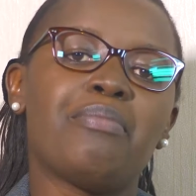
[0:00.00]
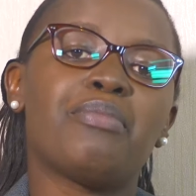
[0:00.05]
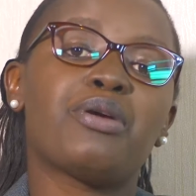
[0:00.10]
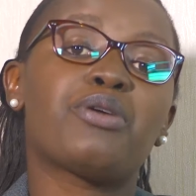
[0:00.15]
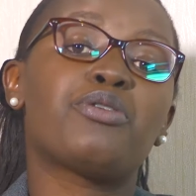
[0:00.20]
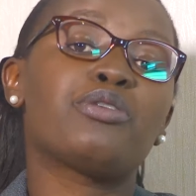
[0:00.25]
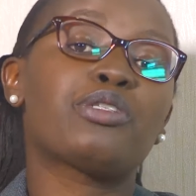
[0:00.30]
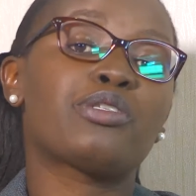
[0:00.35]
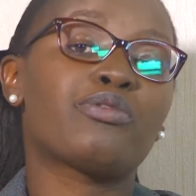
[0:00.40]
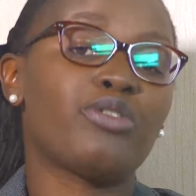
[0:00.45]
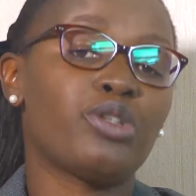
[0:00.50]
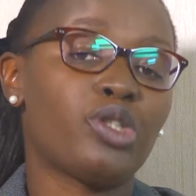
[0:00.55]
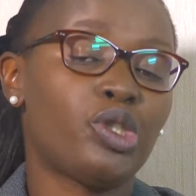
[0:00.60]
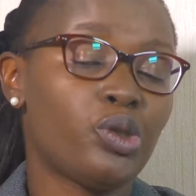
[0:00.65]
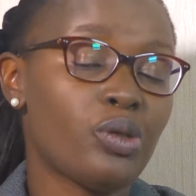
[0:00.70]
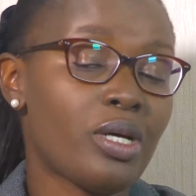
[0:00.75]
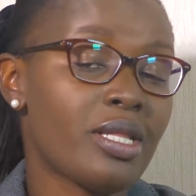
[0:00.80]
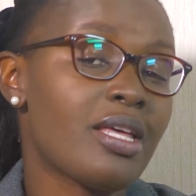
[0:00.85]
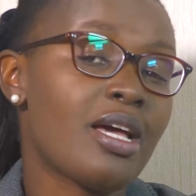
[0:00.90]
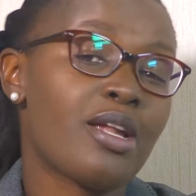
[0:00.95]
because for
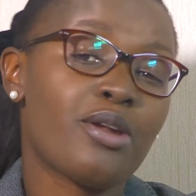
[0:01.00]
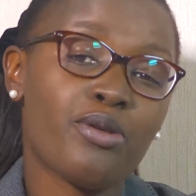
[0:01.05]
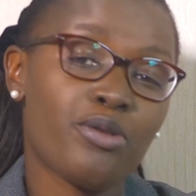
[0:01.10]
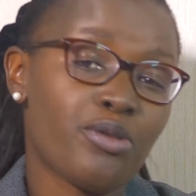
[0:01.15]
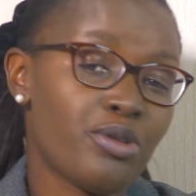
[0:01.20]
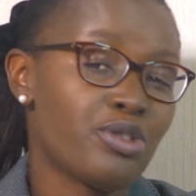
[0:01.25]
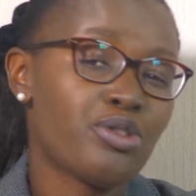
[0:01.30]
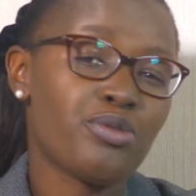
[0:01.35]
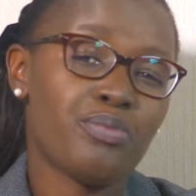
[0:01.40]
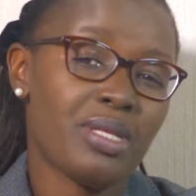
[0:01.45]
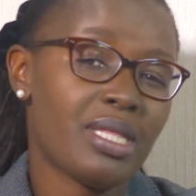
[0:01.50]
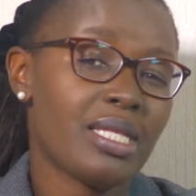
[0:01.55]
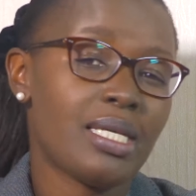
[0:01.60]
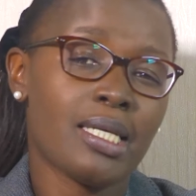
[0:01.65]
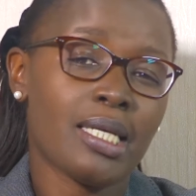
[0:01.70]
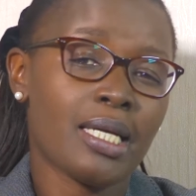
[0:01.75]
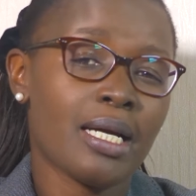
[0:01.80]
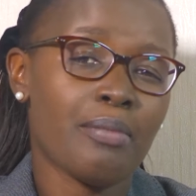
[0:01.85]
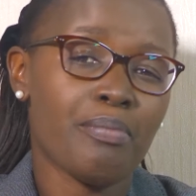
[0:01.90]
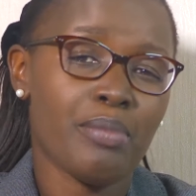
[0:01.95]
sure they are not going to be
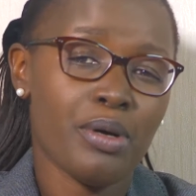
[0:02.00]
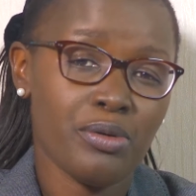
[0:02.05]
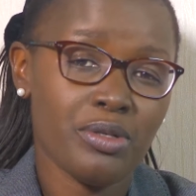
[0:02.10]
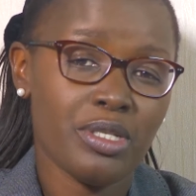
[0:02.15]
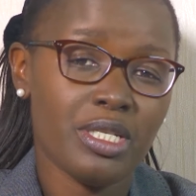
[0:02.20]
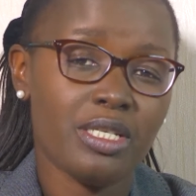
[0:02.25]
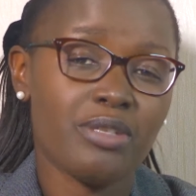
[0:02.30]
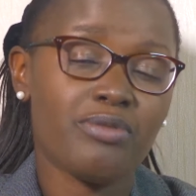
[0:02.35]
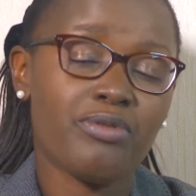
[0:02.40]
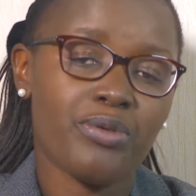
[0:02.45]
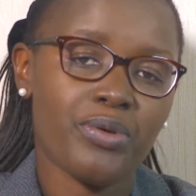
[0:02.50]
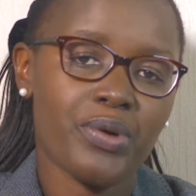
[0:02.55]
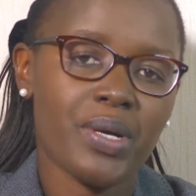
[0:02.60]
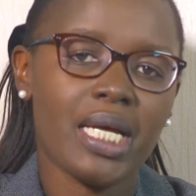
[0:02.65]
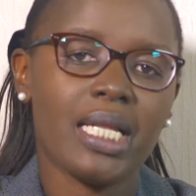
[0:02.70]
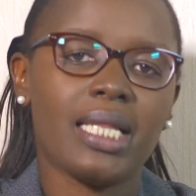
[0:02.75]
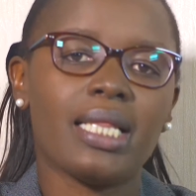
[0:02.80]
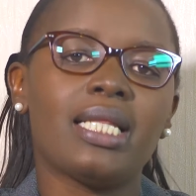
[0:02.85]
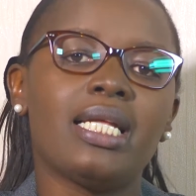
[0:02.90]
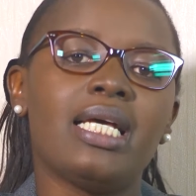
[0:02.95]
thinking about it for
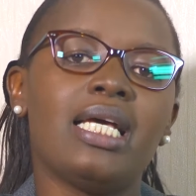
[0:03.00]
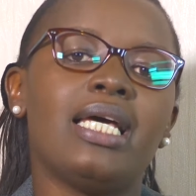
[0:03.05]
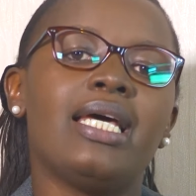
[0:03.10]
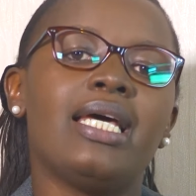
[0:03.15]
real.